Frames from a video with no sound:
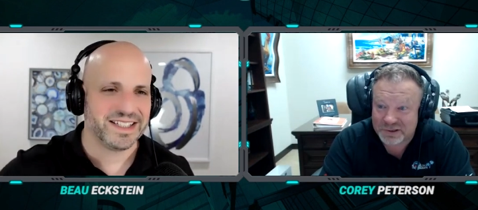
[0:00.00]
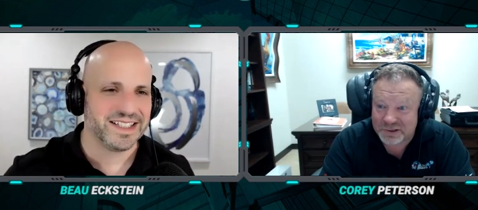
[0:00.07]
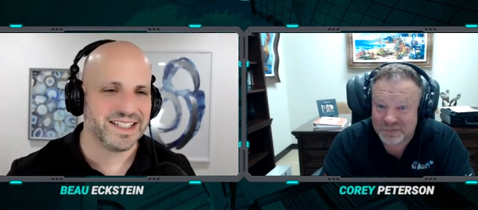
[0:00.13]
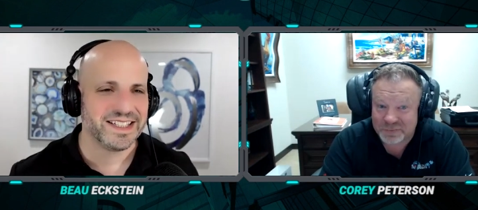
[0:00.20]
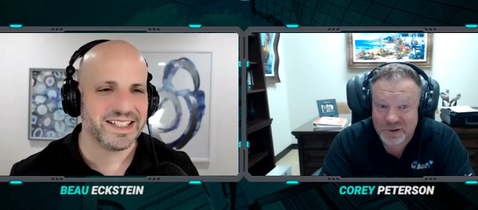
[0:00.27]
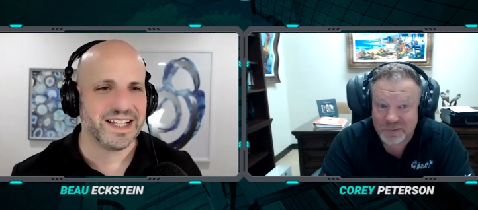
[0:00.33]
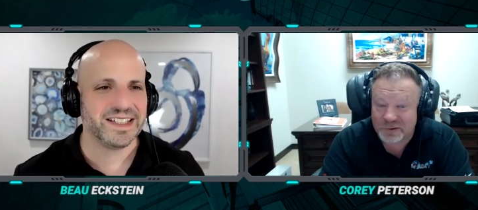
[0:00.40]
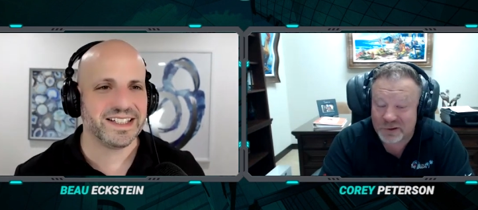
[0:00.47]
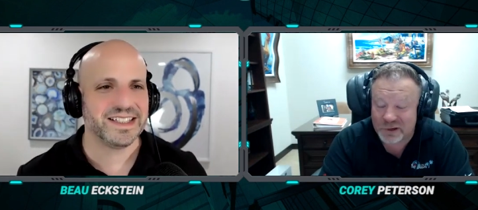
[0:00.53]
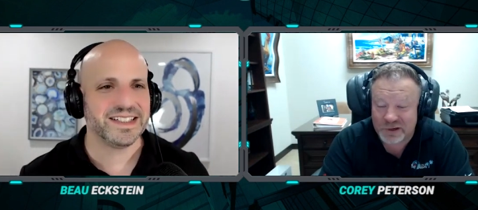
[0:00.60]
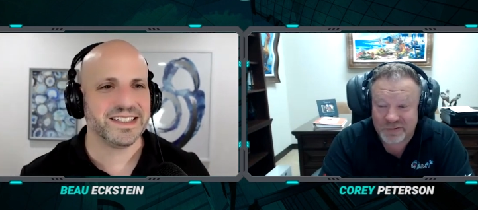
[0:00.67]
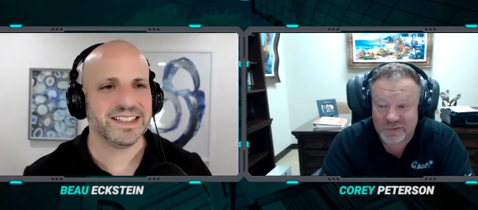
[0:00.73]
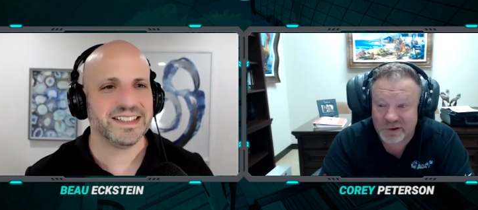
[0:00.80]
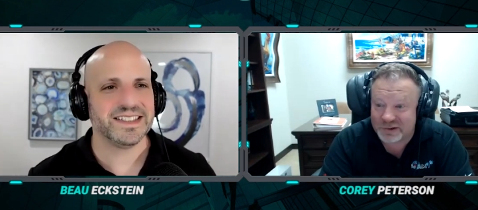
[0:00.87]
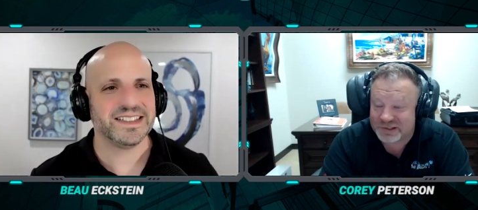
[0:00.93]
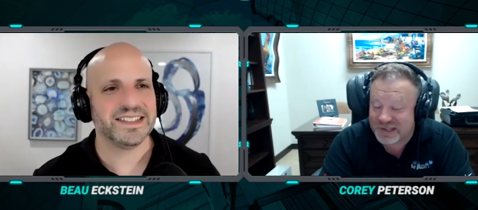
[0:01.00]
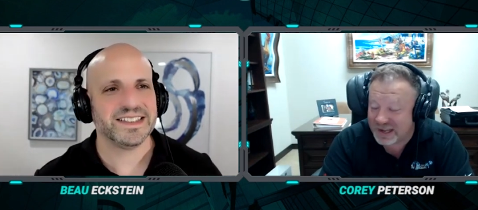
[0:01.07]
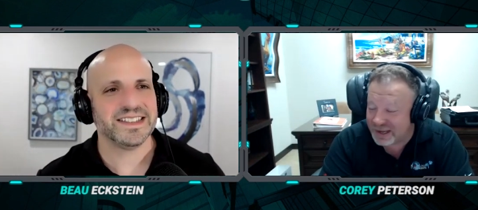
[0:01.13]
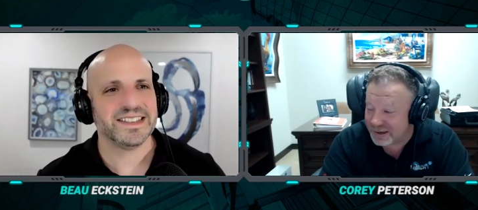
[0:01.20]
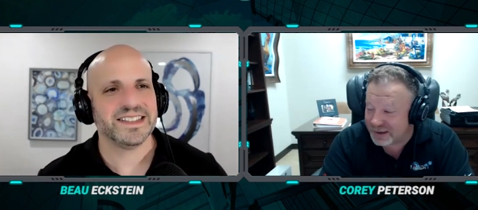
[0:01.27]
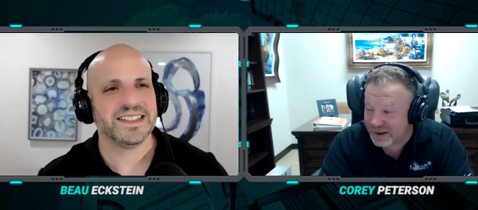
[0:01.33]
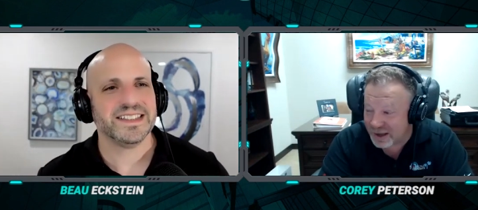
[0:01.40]
Speaker 1: Dude, people don't even
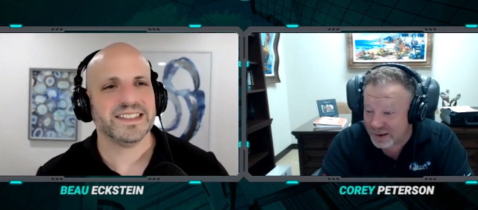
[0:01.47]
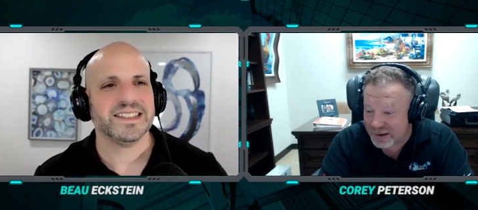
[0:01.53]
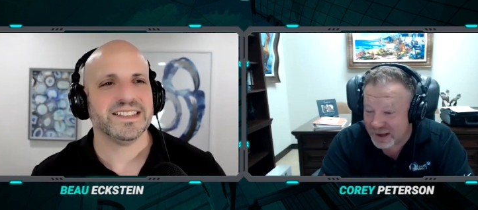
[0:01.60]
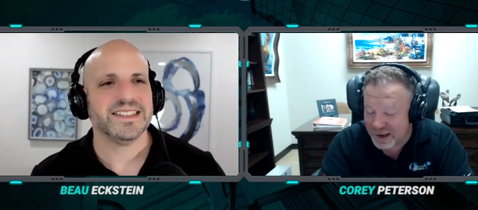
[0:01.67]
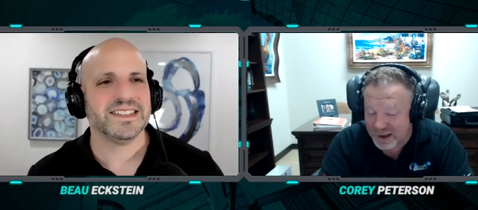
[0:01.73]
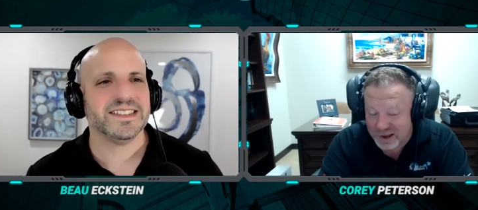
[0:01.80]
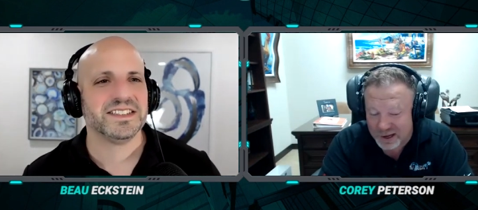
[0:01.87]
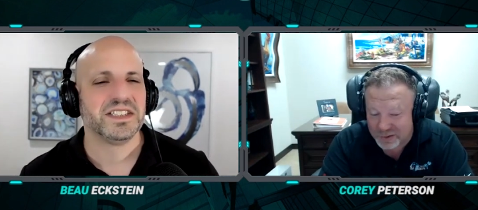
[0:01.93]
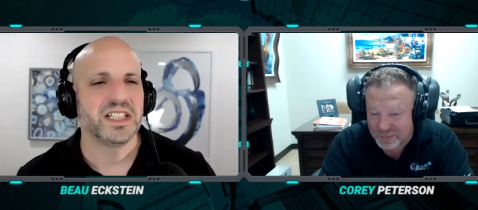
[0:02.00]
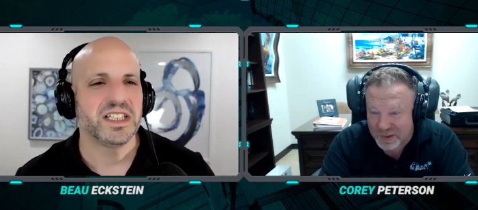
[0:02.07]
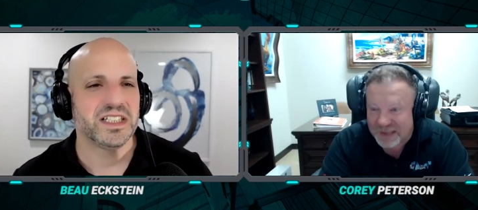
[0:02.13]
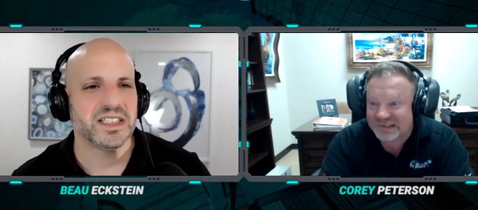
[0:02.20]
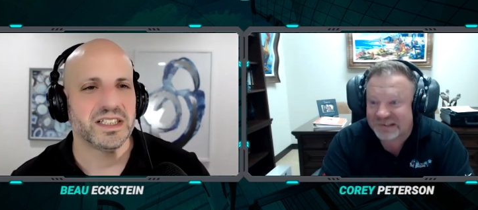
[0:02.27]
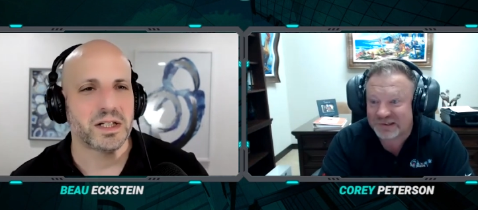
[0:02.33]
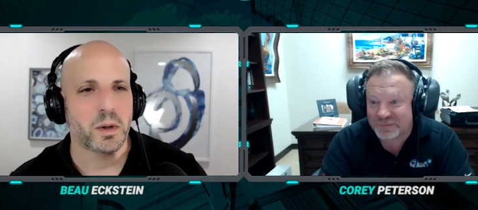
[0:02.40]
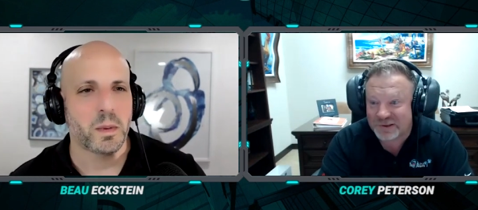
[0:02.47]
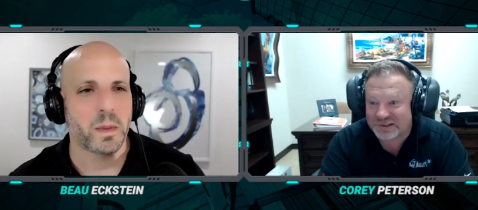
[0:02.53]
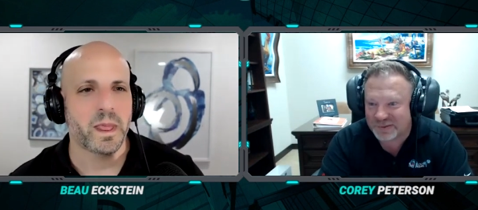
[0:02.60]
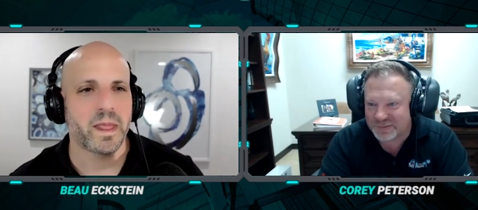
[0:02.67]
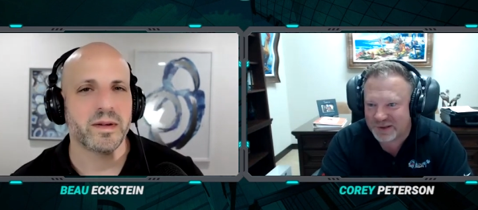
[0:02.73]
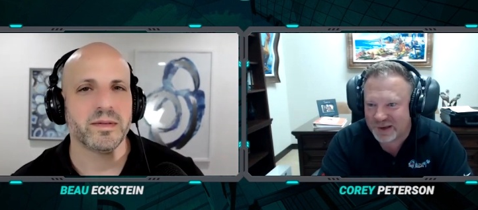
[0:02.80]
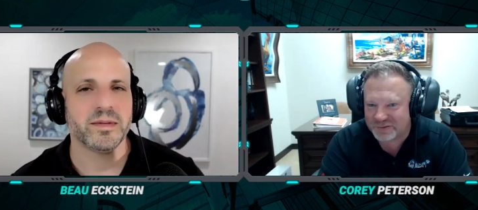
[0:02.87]
understand. I, it amazes me
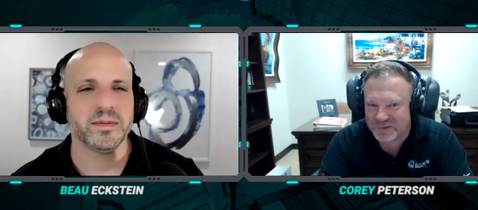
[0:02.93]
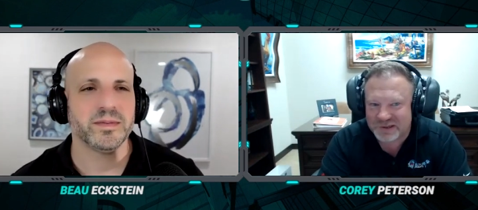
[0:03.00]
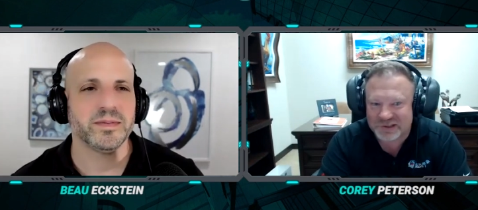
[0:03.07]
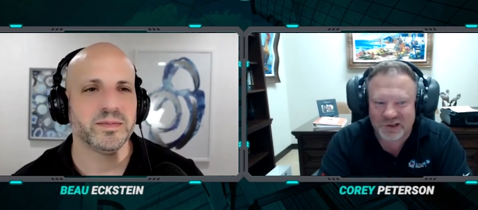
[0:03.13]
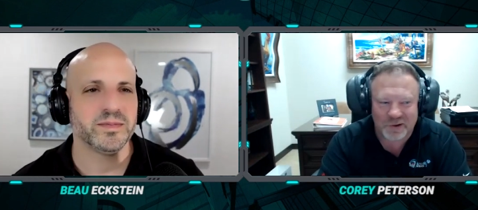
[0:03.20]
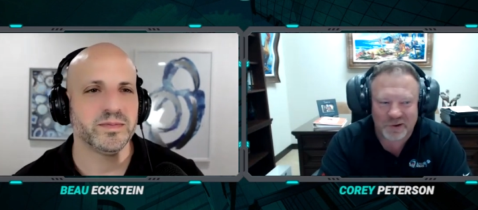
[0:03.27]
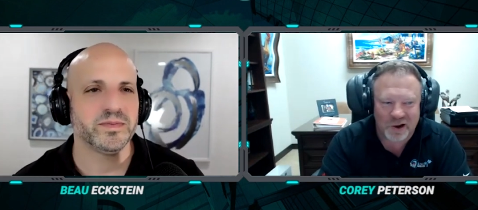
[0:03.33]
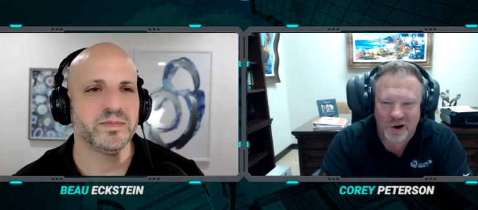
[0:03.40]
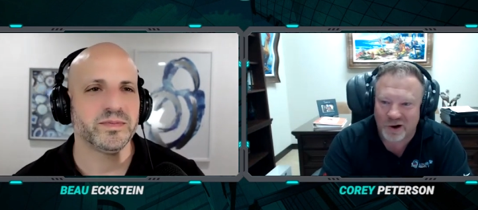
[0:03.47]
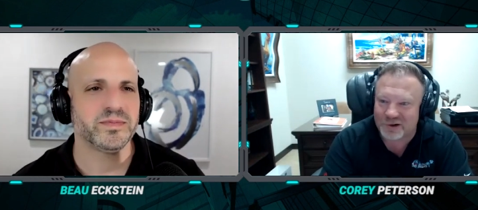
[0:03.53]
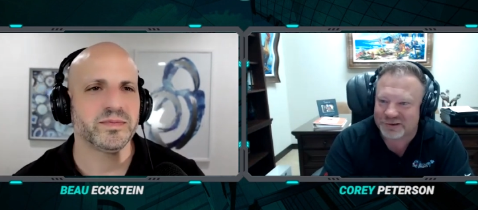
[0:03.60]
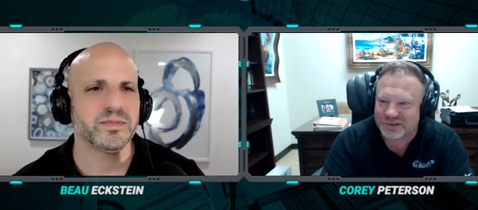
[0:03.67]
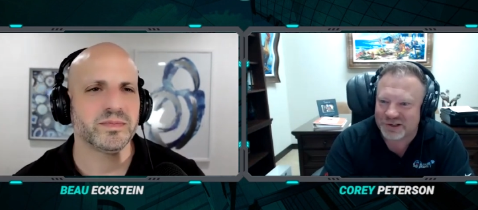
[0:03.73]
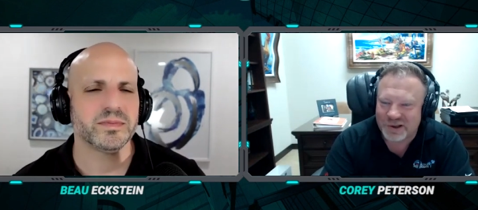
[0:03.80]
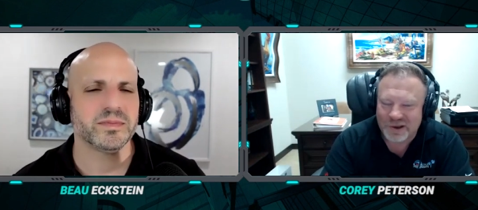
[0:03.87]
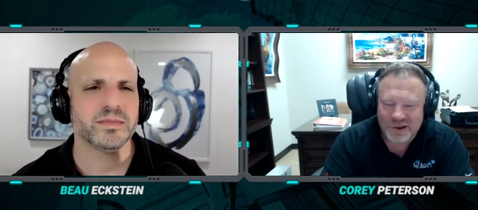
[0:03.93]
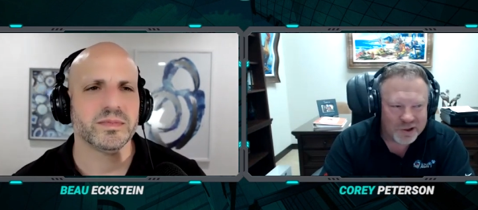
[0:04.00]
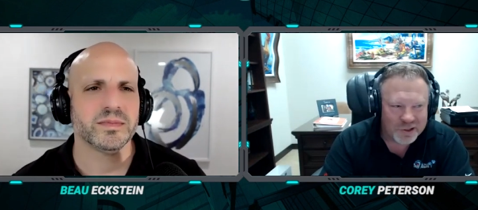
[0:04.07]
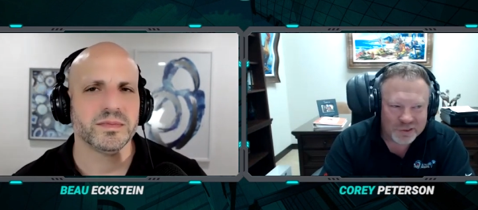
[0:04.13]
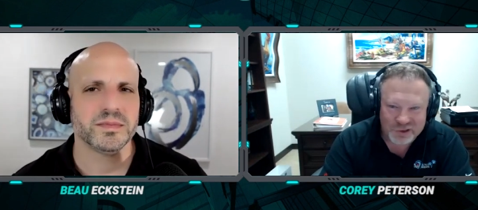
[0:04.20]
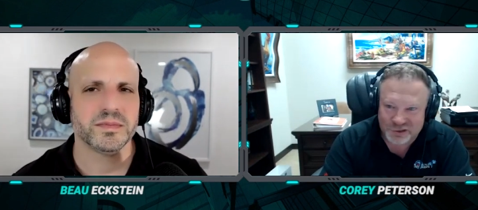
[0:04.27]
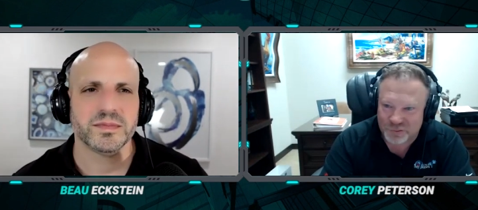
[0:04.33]
sometimes. We just took ours
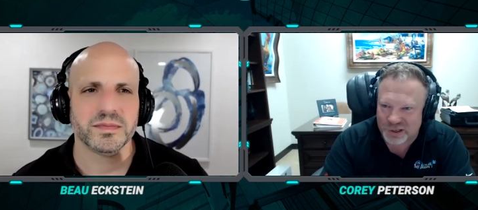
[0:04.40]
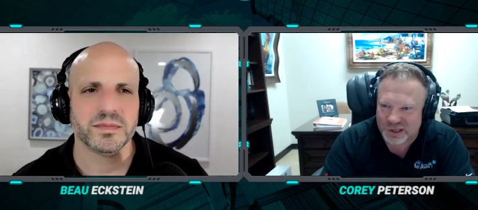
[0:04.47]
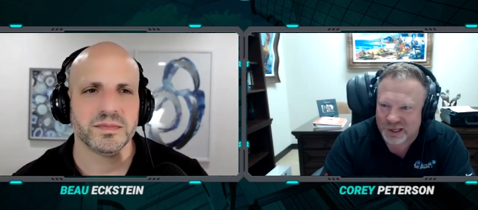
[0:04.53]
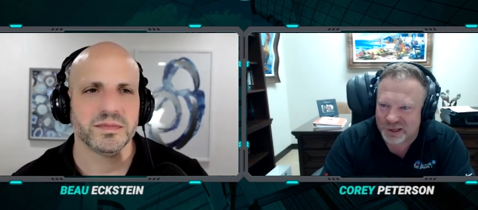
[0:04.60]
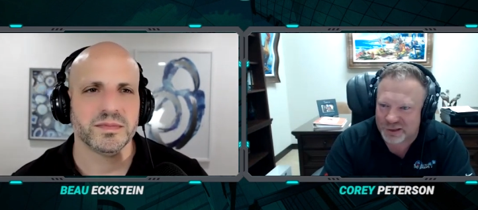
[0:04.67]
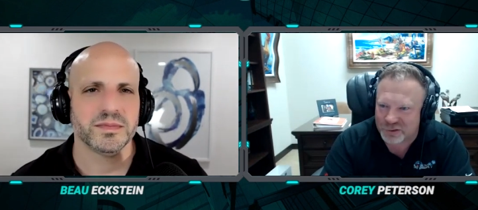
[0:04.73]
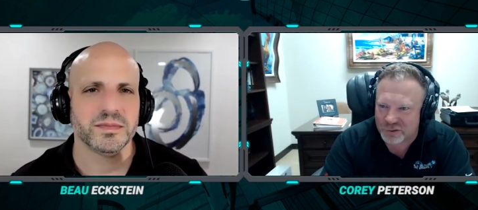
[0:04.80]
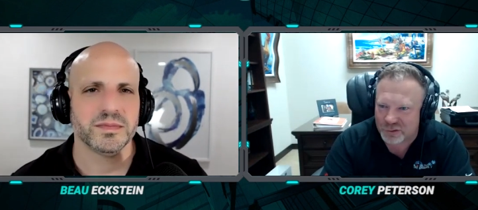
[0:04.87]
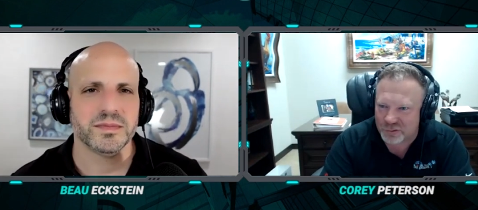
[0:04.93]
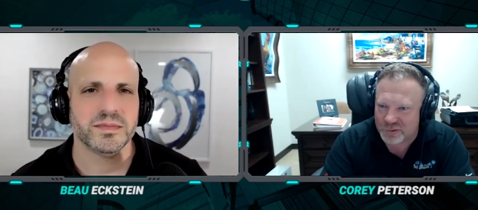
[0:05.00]
this weekend through the